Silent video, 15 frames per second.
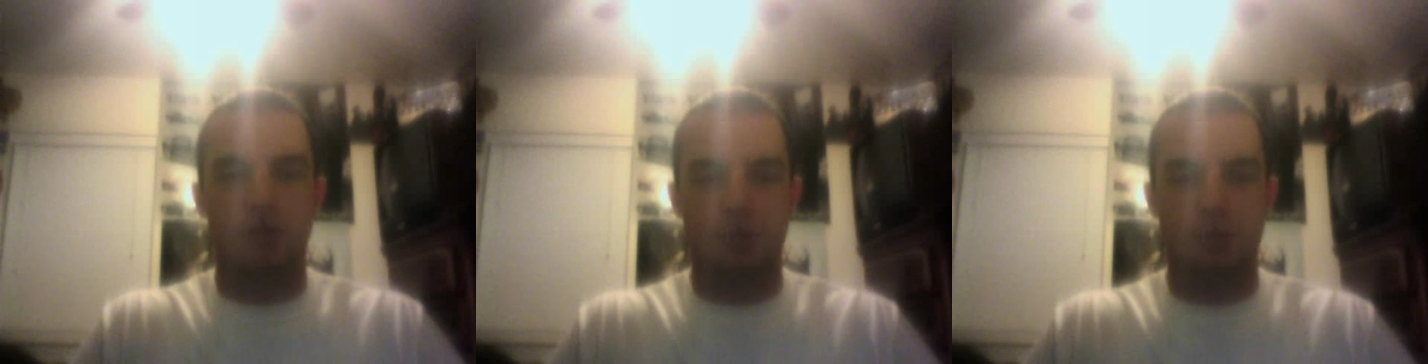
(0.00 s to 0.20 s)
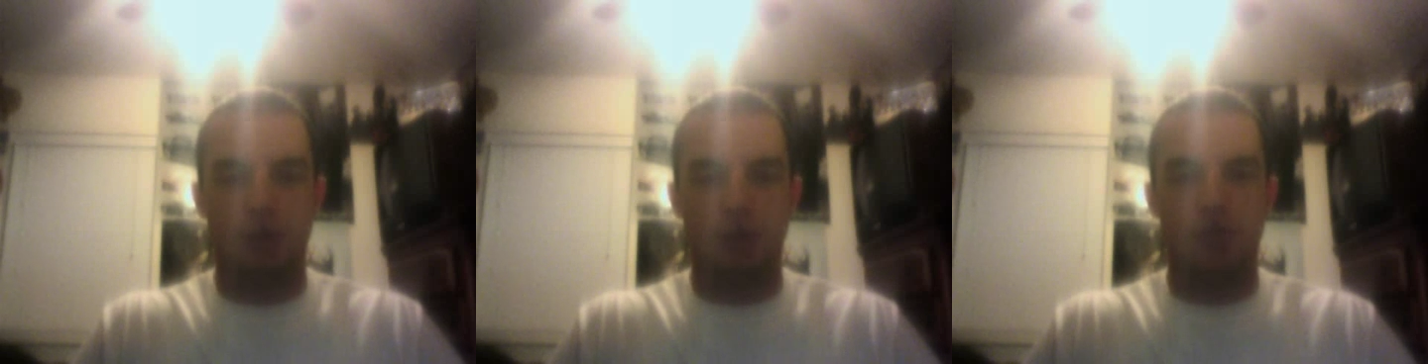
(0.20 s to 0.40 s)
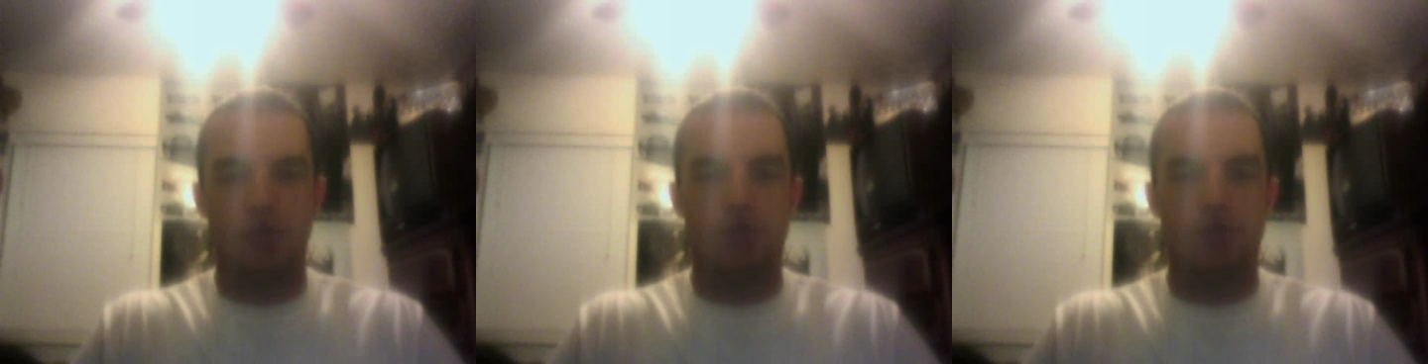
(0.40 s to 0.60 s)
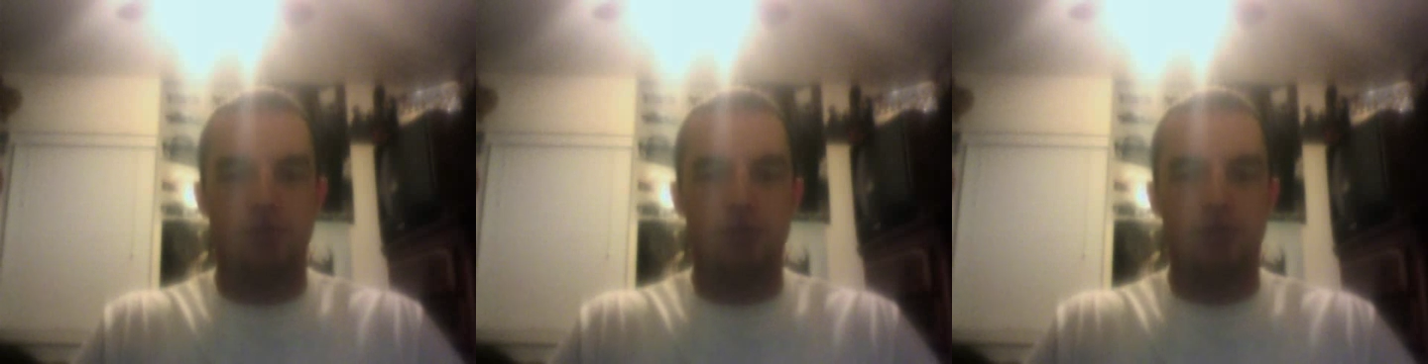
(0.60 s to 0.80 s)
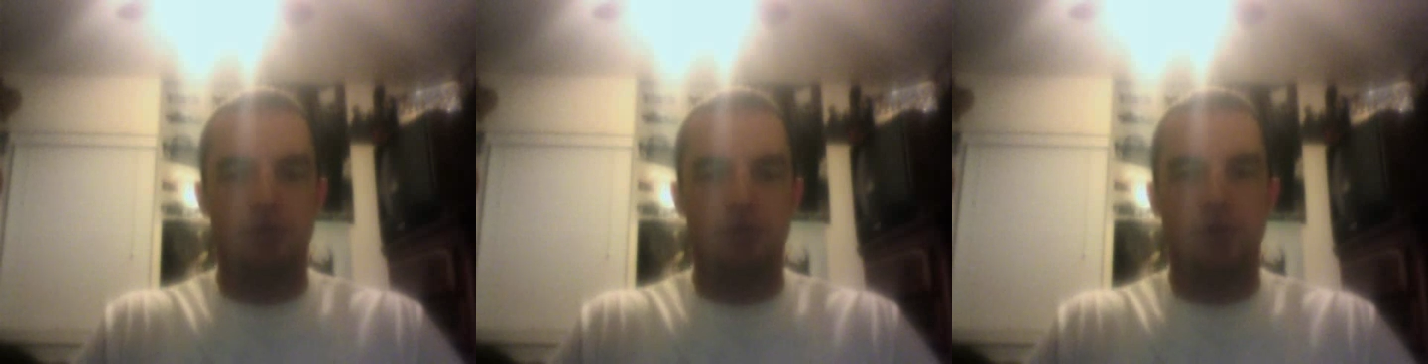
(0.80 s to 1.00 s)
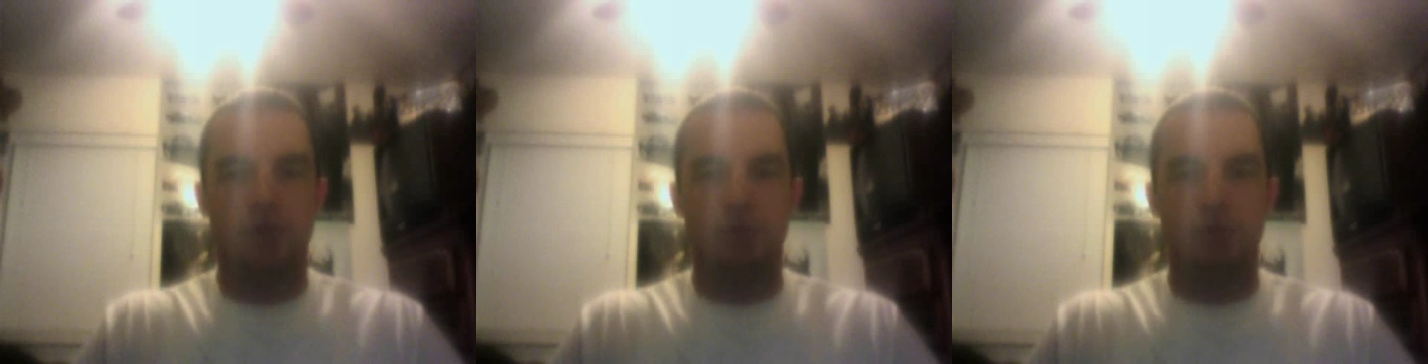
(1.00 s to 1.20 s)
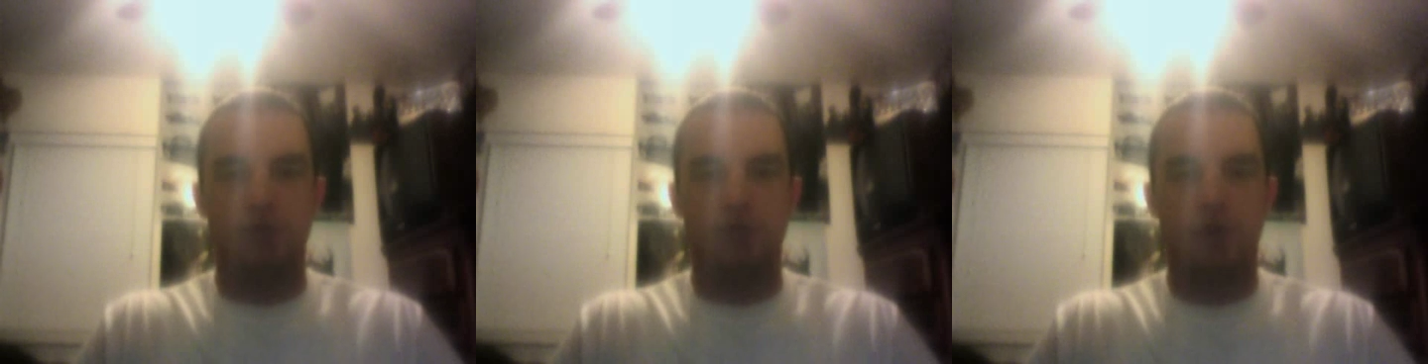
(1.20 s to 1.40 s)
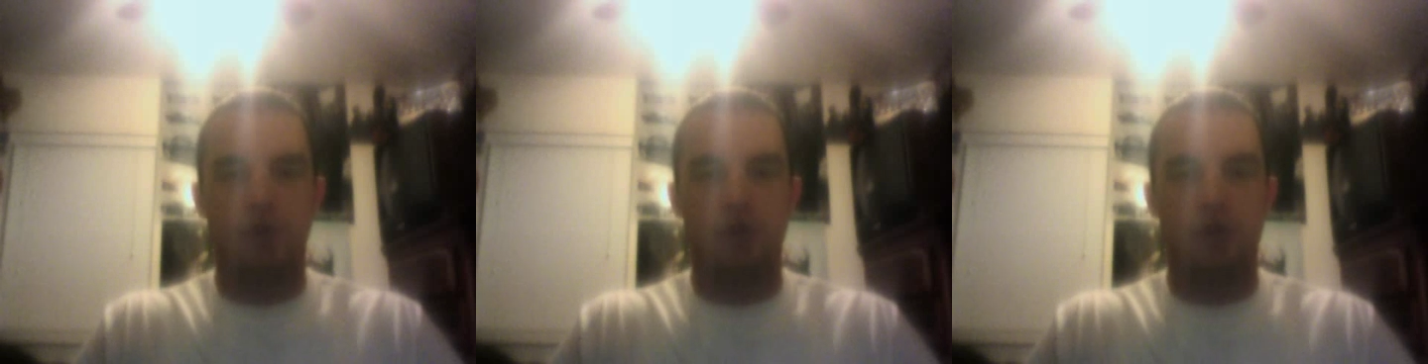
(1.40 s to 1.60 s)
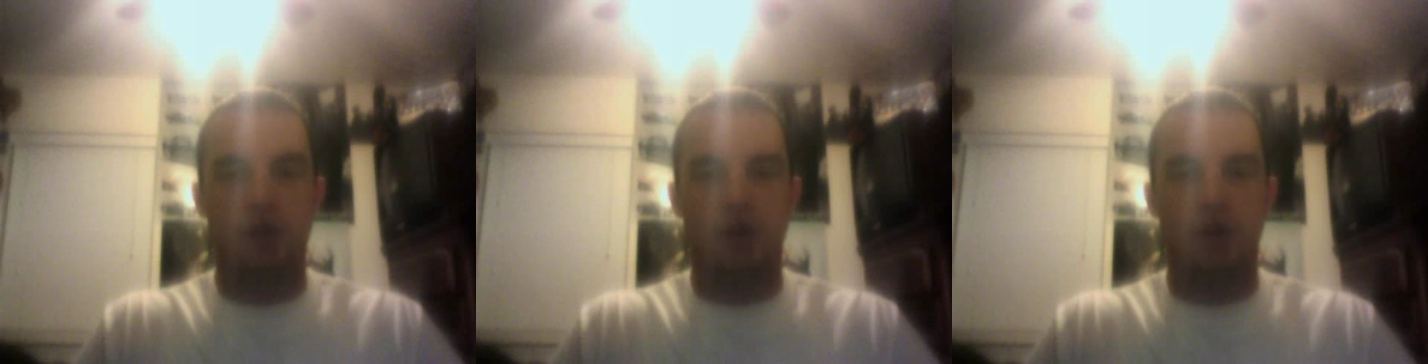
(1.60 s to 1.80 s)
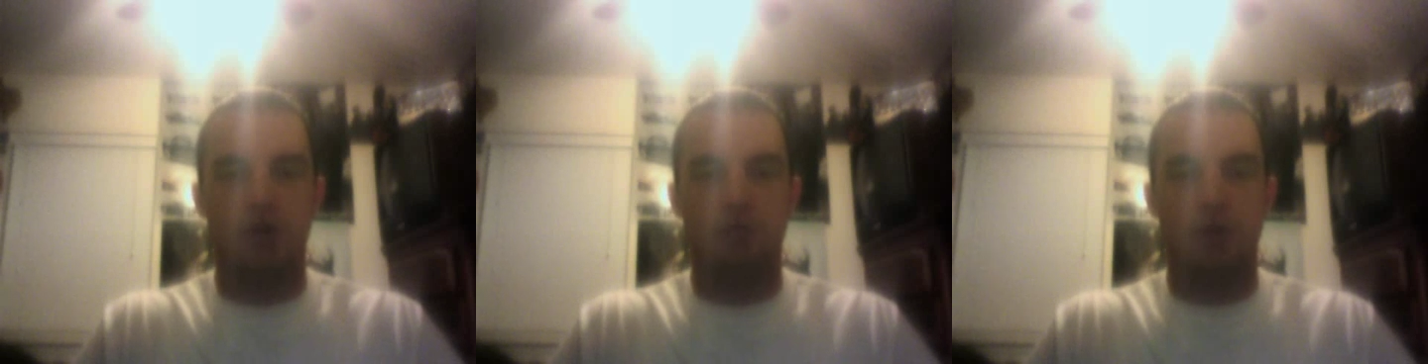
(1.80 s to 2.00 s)
amendments, which will be voted
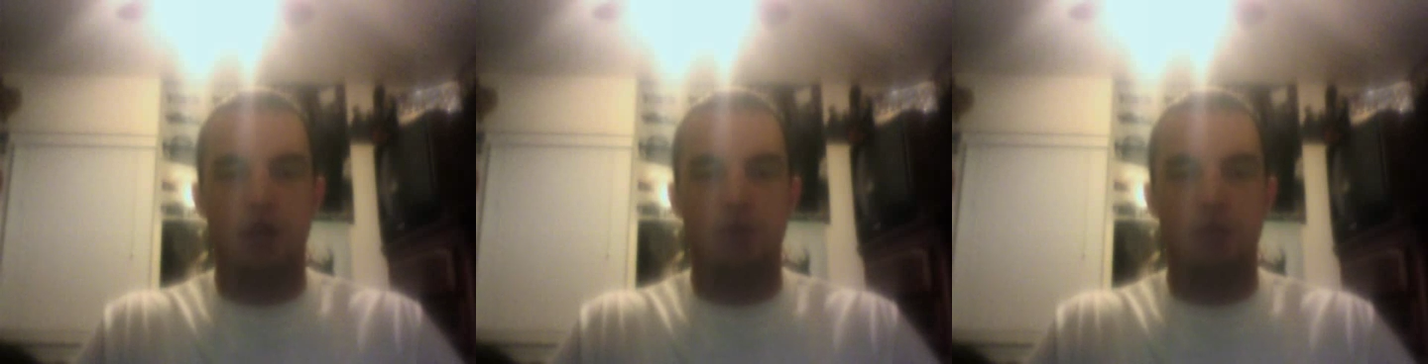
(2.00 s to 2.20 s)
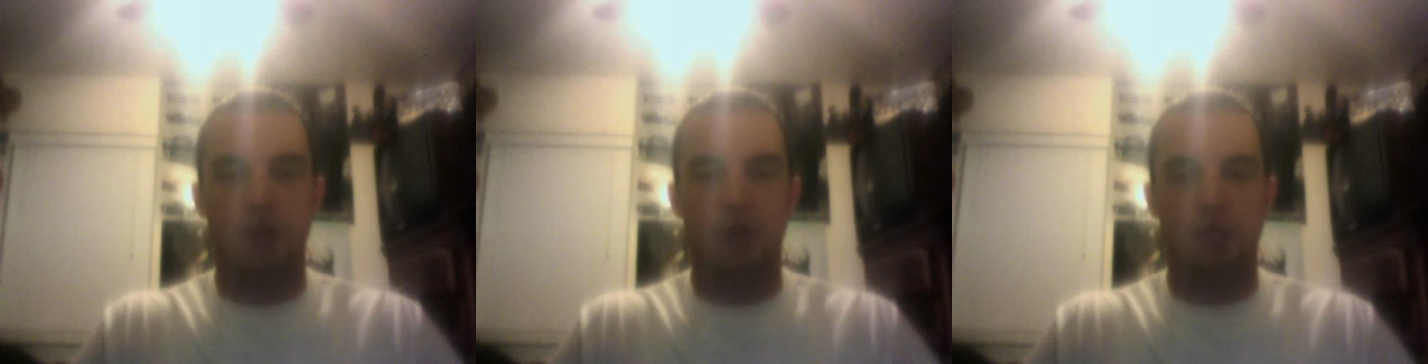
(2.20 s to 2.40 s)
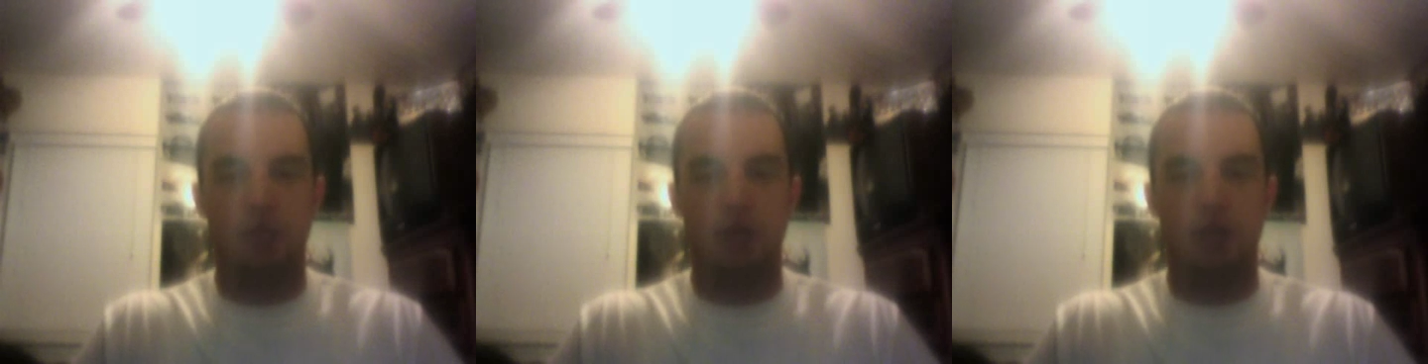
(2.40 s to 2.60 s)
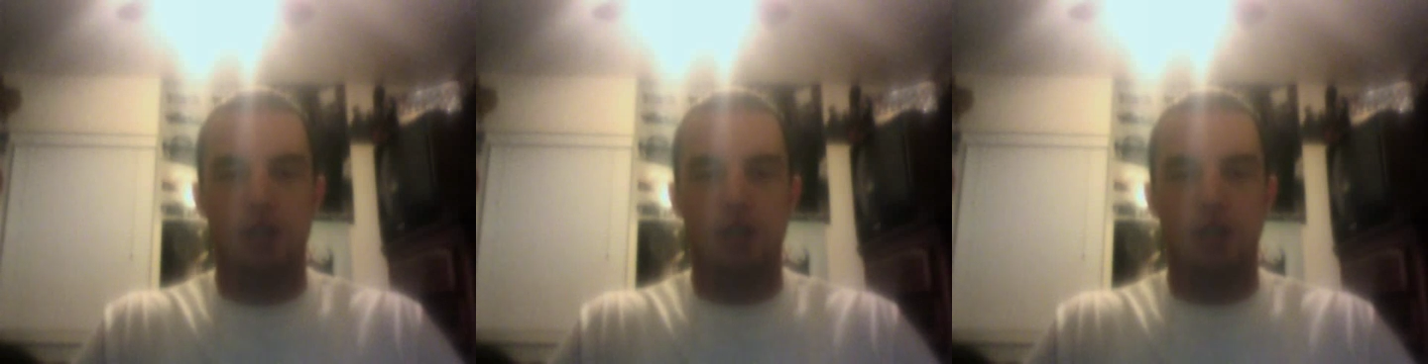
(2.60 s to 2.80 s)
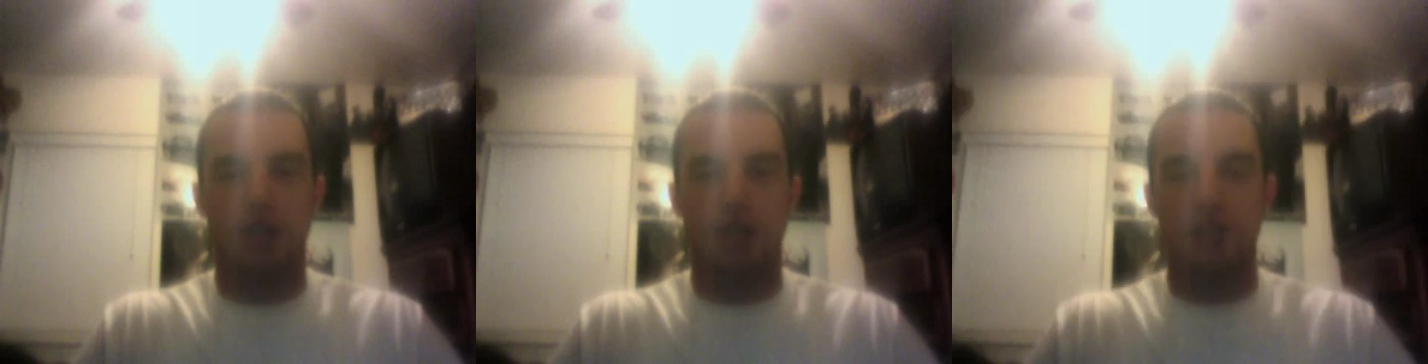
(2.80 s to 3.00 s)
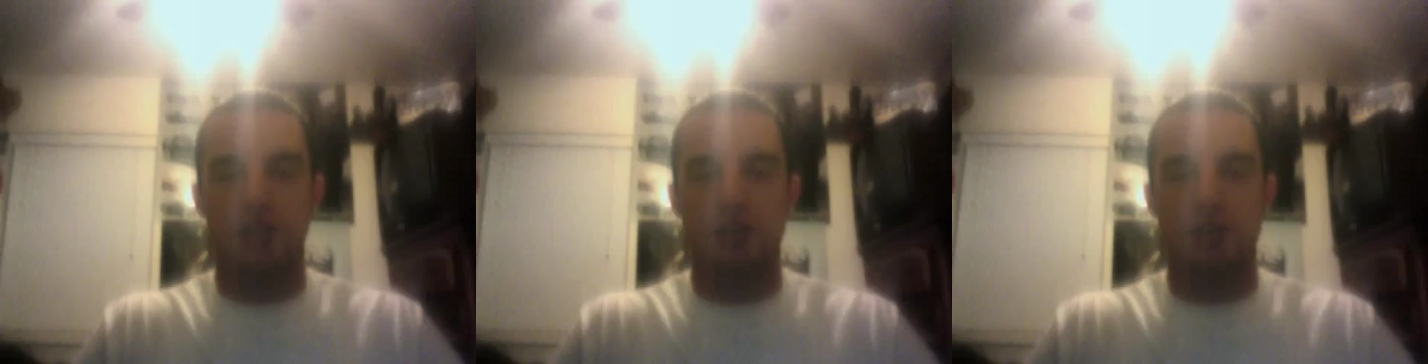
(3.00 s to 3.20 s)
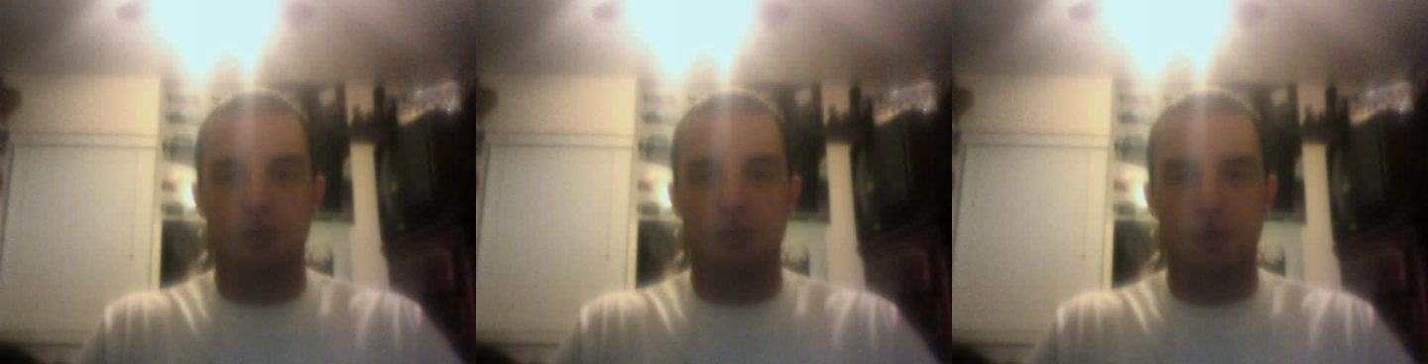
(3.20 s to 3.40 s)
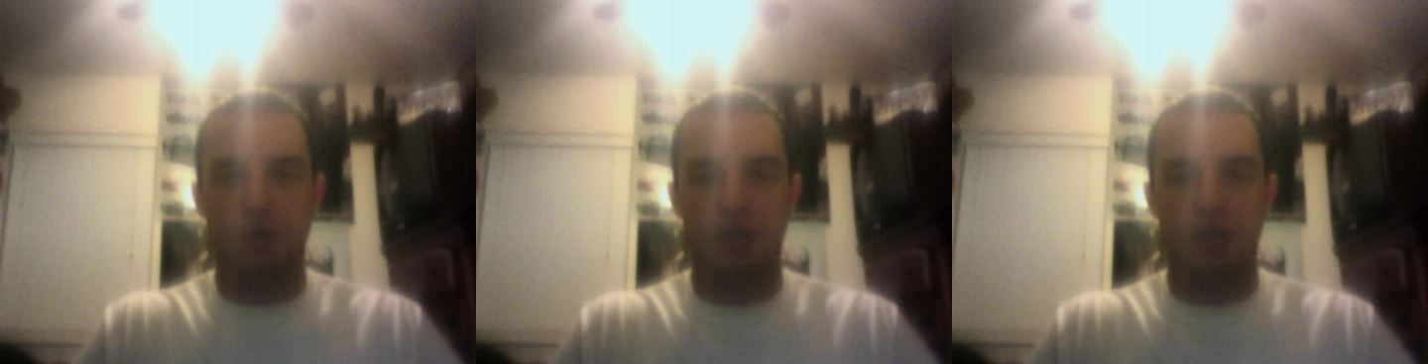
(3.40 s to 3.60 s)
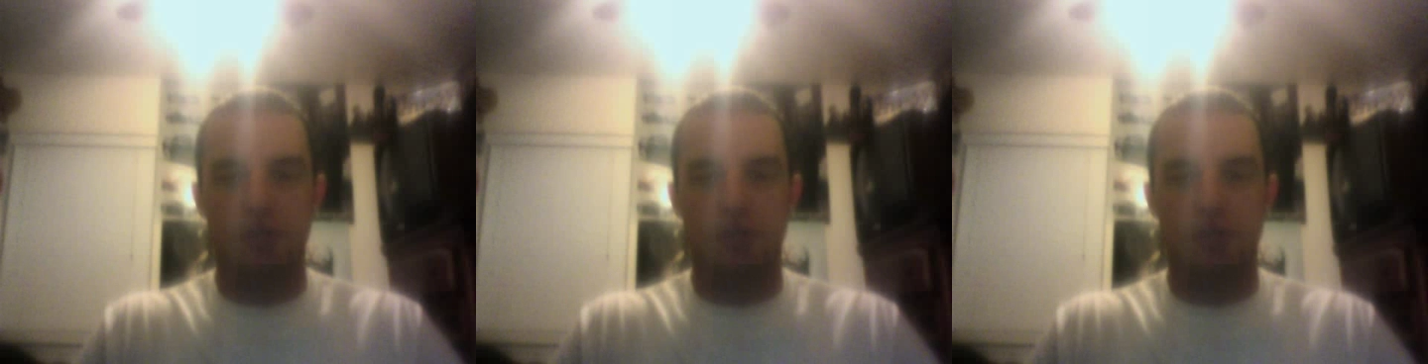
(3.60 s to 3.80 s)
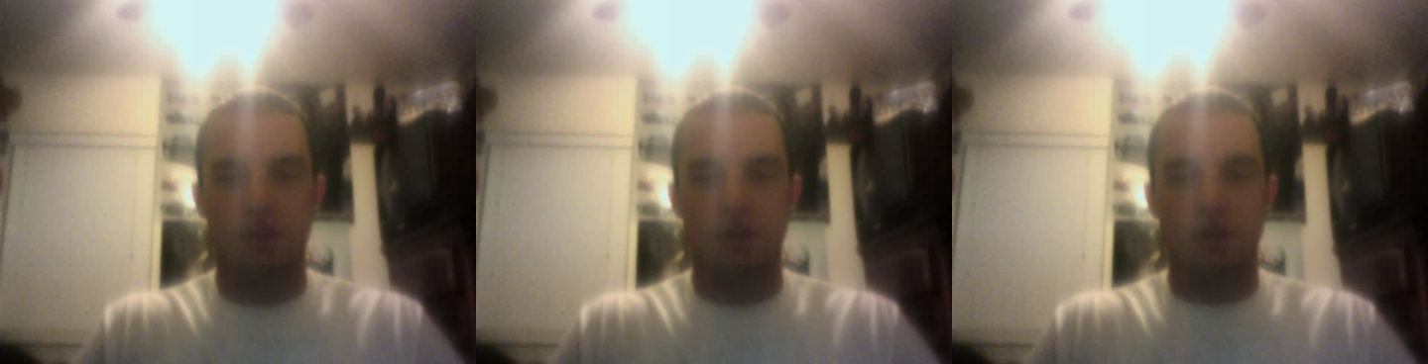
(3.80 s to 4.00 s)
on by the public in the next coming weeks.